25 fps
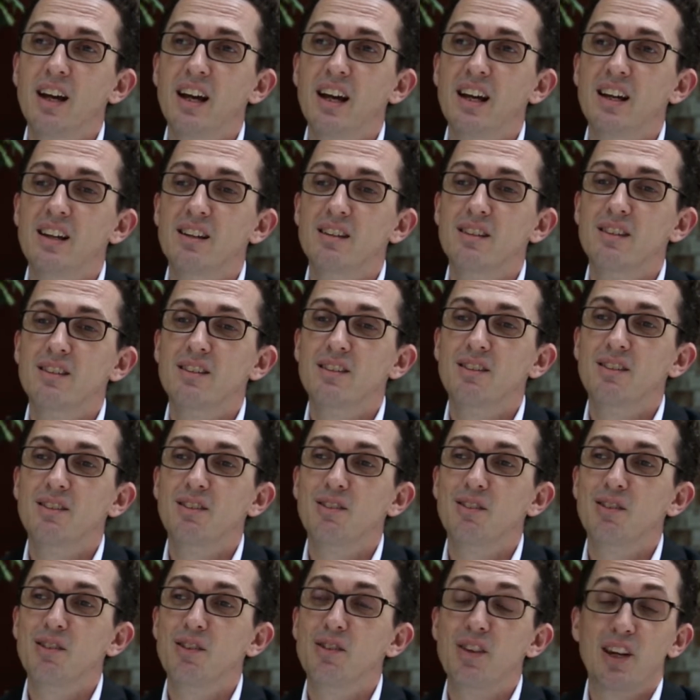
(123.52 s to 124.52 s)
and
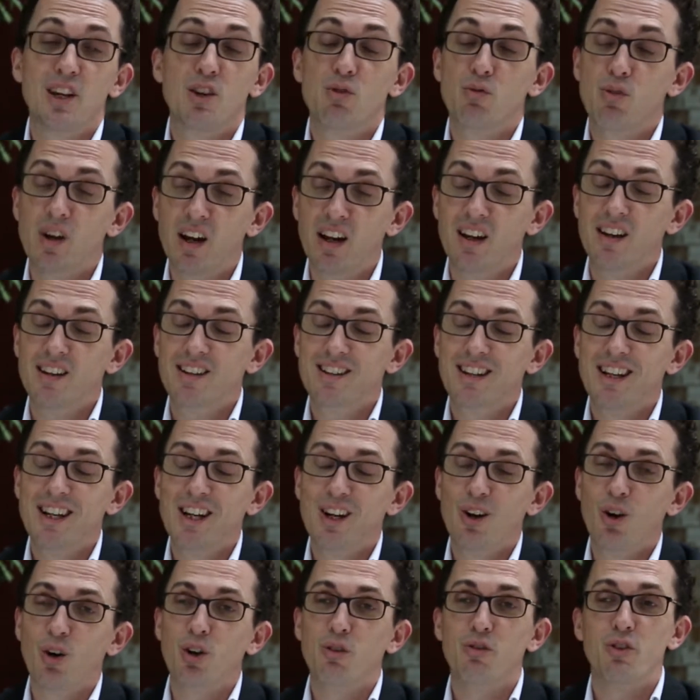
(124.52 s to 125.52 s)
they're great.
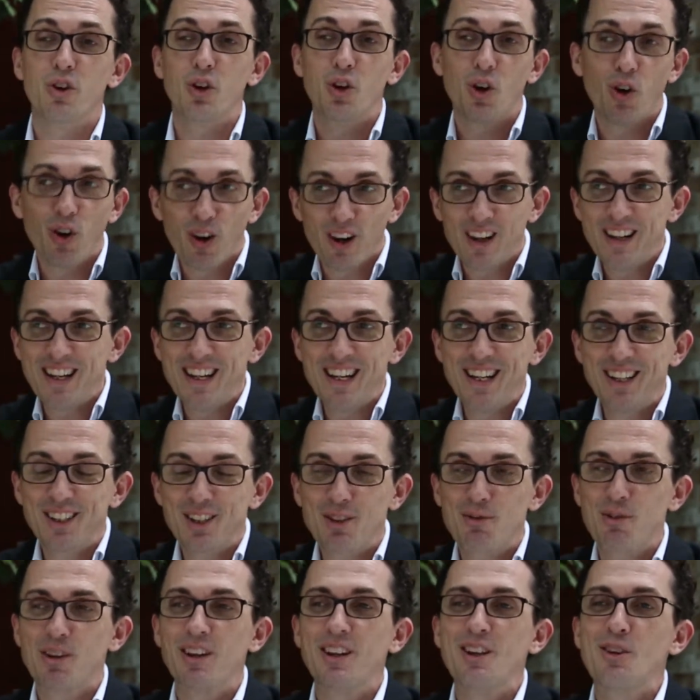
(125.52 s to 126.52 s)
All of her colleagues
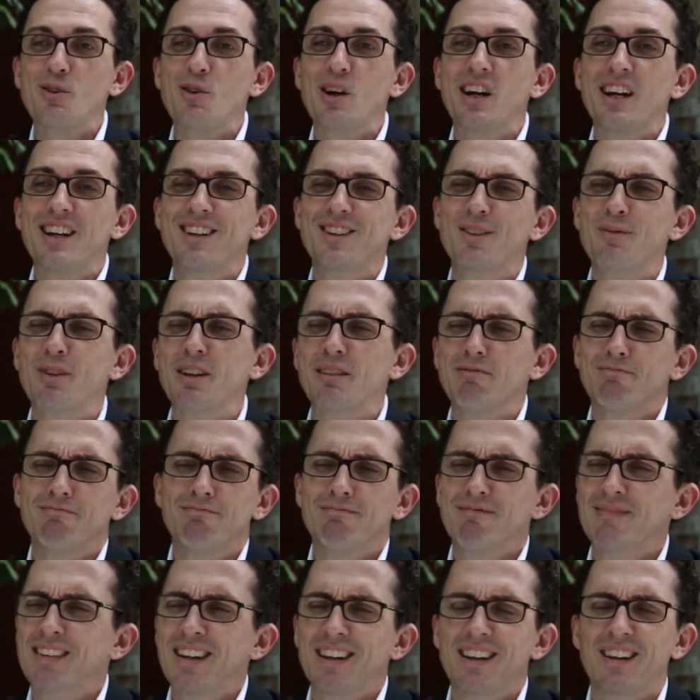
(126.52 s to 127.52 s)
are really great. I mean,
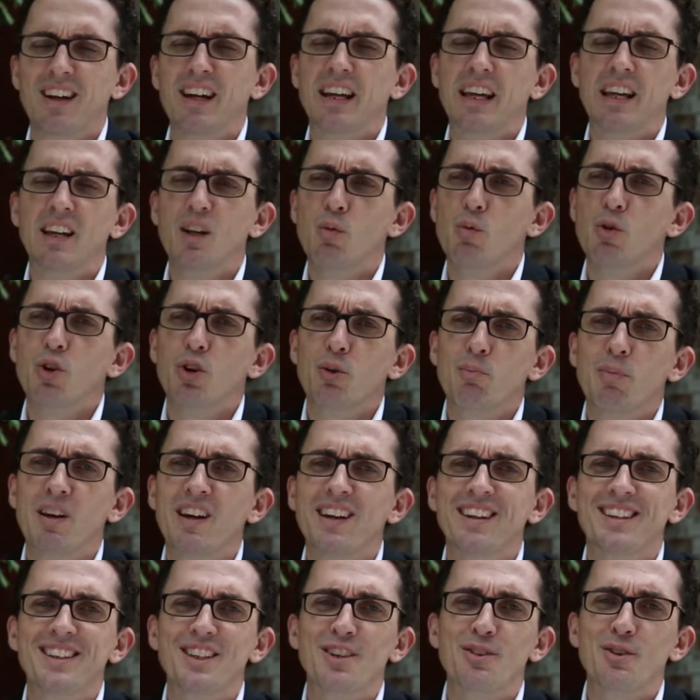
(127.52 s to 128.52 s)
like any
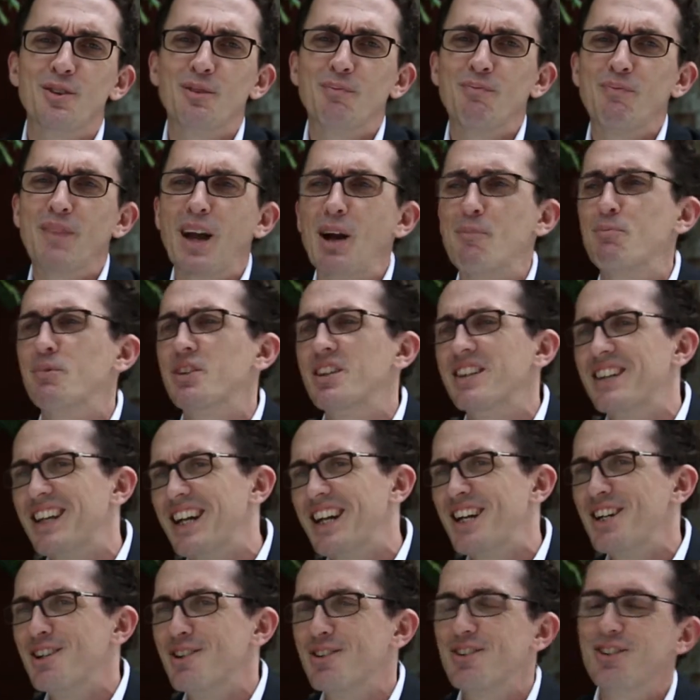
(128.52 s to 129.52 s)
workplace, there are ups and
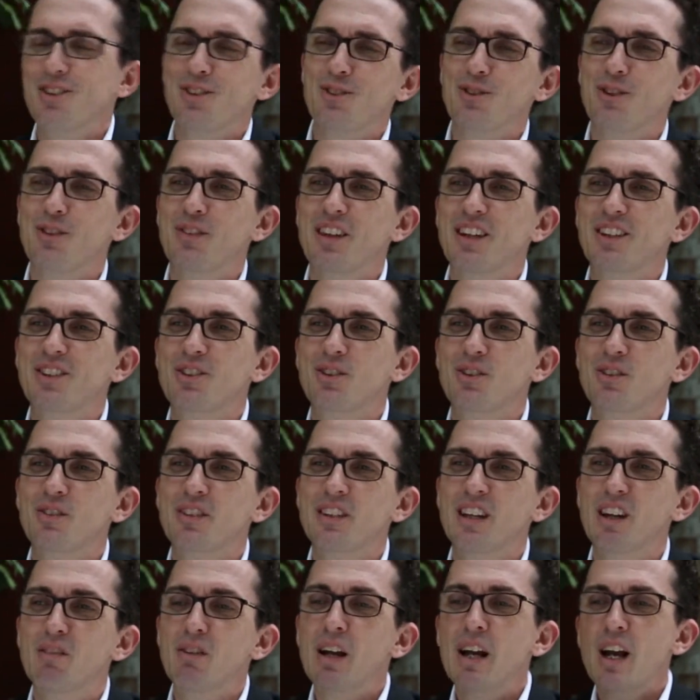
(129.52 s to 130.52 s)
downs and all of that sort of
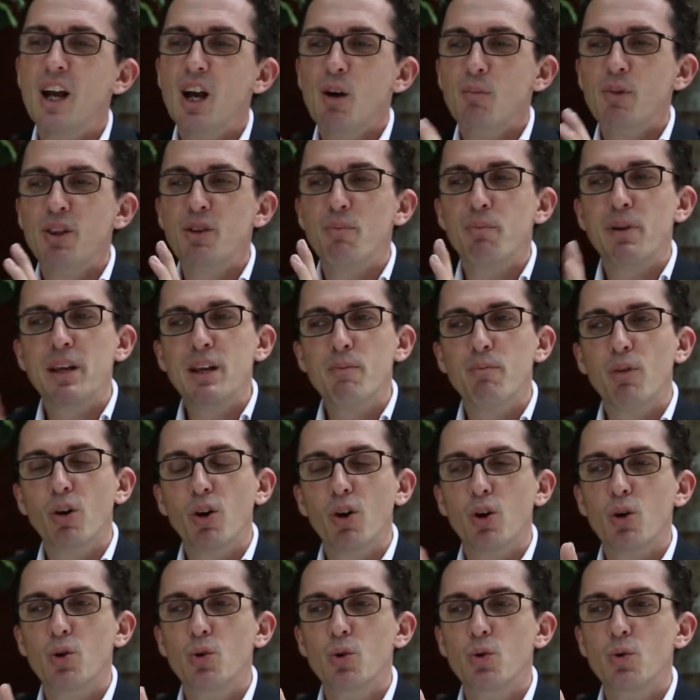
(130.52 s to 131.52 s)
stuff. But the
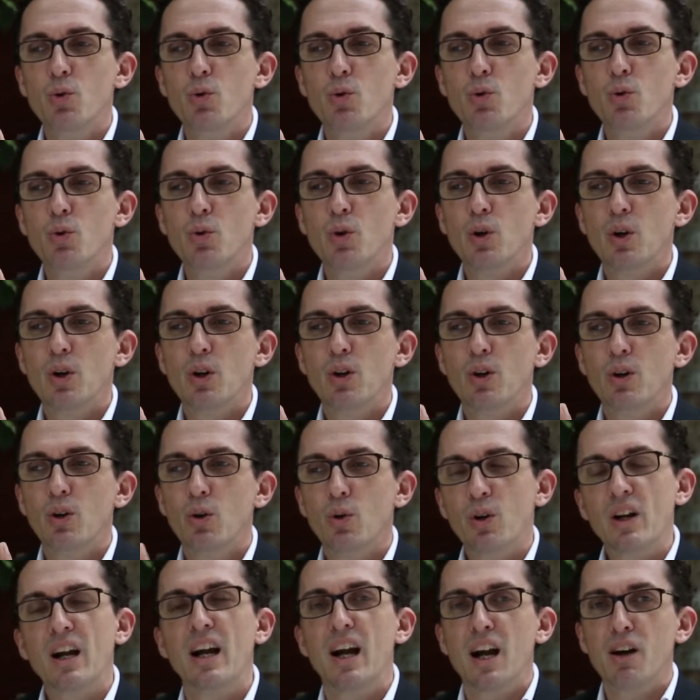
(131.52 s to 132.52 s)
people who
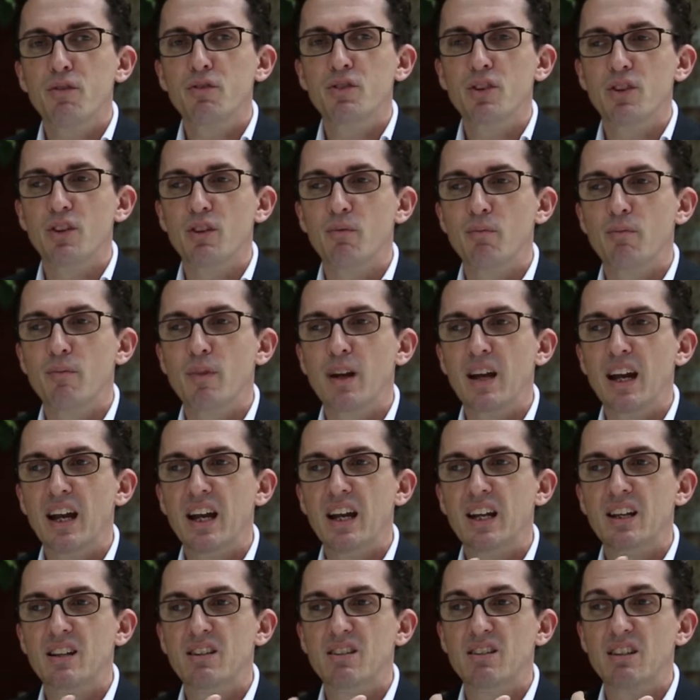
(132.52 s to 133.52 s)
look after them
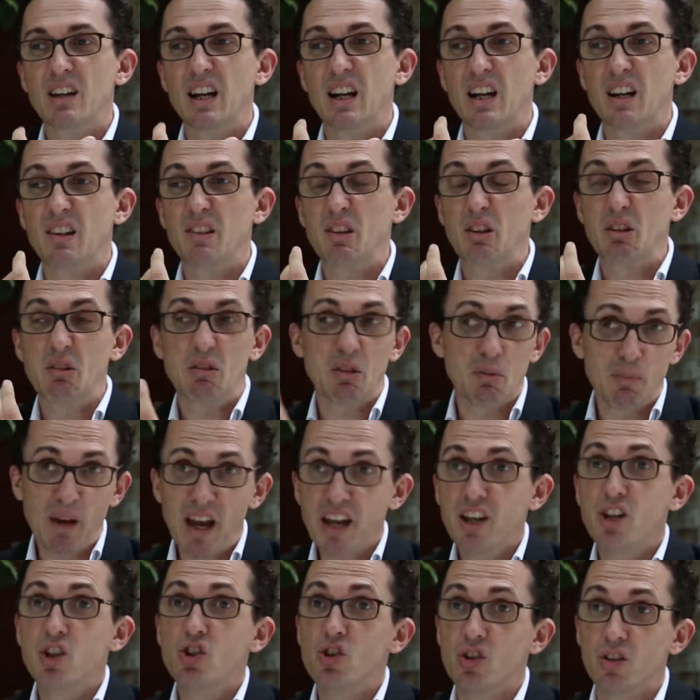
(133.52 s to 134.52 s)
and are the
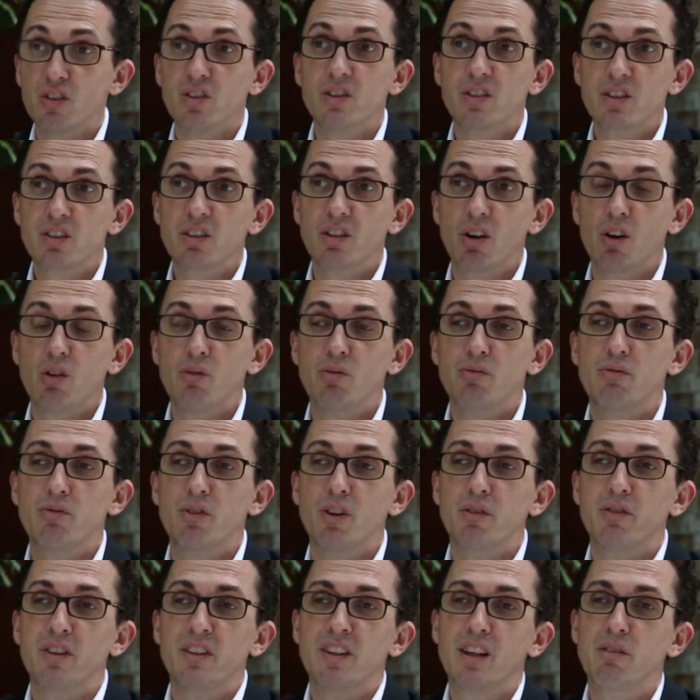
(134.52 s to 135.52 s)
managers
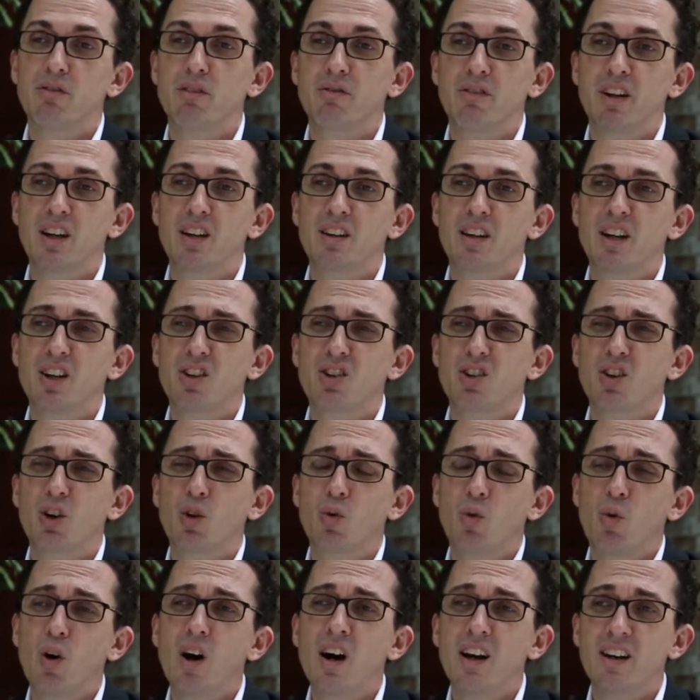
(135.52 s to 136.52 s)
of Endeavour Foundation are
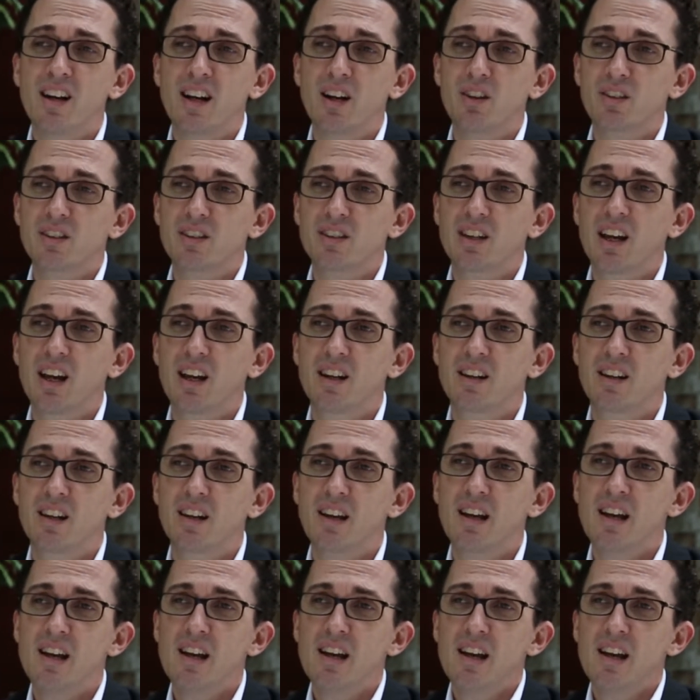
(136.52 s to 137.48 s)
quite outstanding.